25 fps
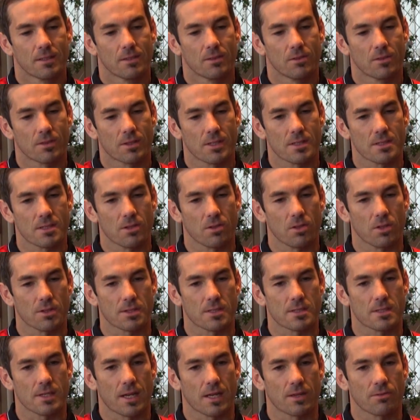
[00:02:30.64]
look, there's a lot
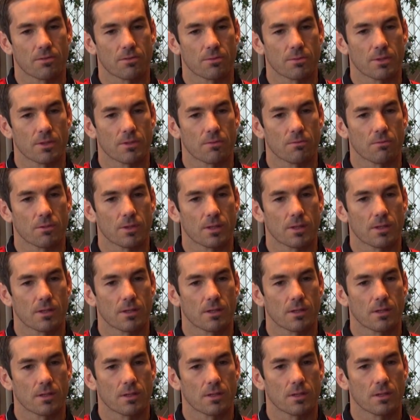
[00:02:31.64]
to take from it
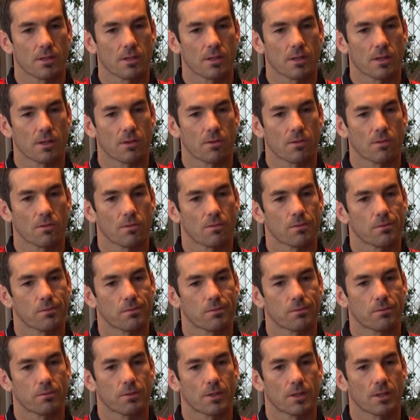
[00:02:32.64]
where, you know,
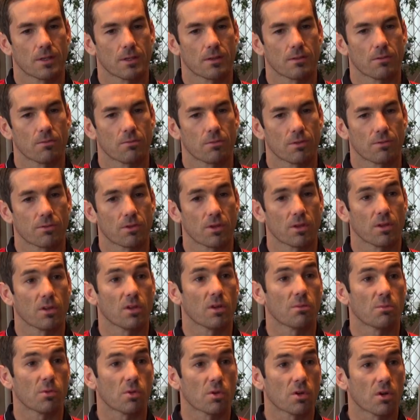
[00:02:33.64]
where we've got a
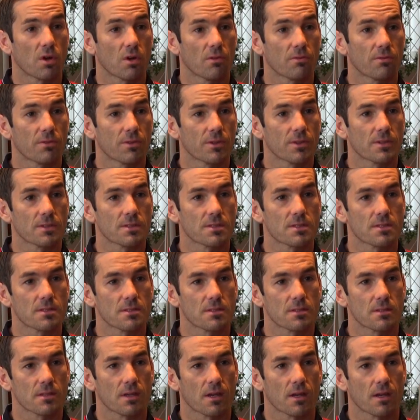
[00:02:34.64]
lot more
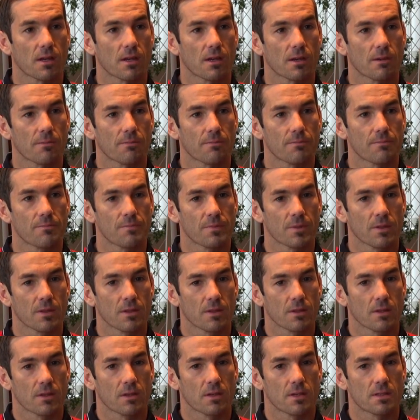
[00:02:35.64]
confidence um,
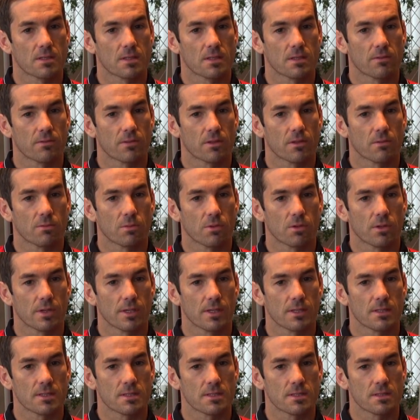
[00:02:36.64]
given the
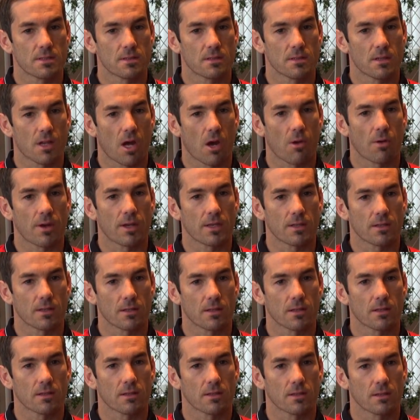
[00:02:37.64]
boys, knowing
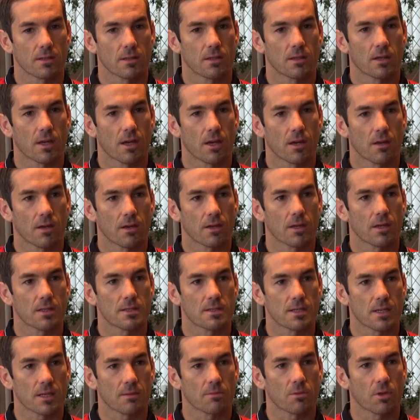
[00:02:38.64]
that, you know, a
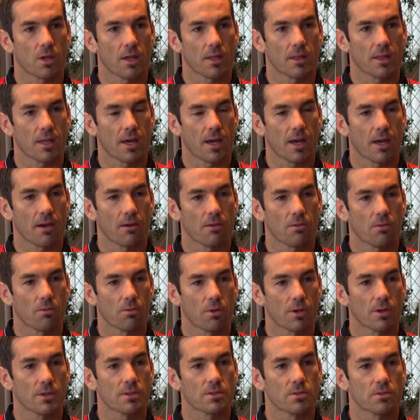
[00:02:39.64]
team like that,
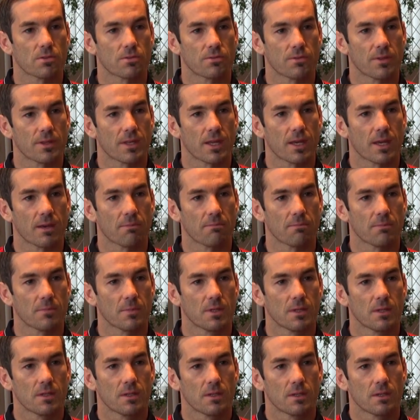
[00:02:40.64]
what it took for them
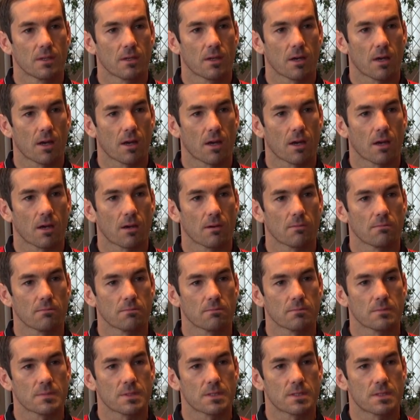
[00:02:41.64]
um,
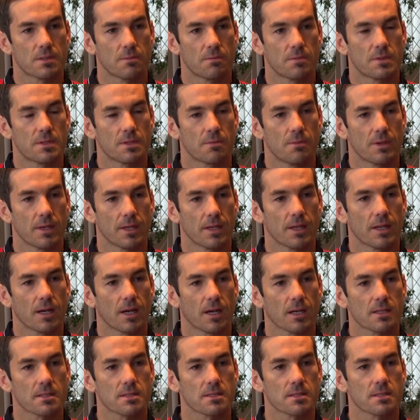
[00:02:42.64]
to, to beat
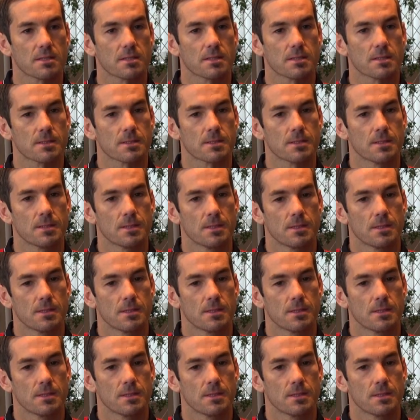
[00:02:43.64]
us and,